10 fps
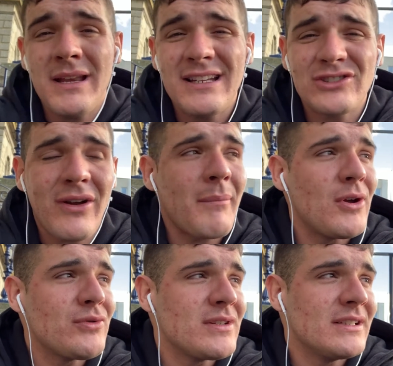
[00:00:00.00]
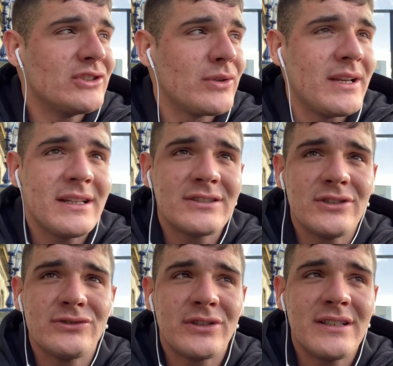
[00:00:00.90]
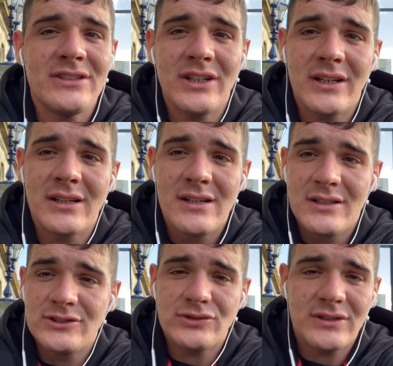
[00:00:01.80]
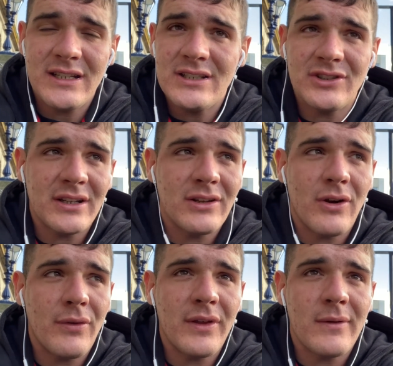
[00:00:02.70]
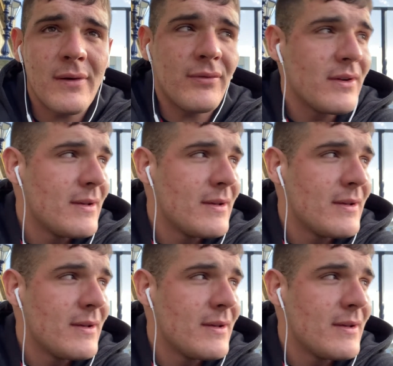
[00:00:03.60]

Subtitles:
an Instagram post recently, training is so strategic. You've got to think of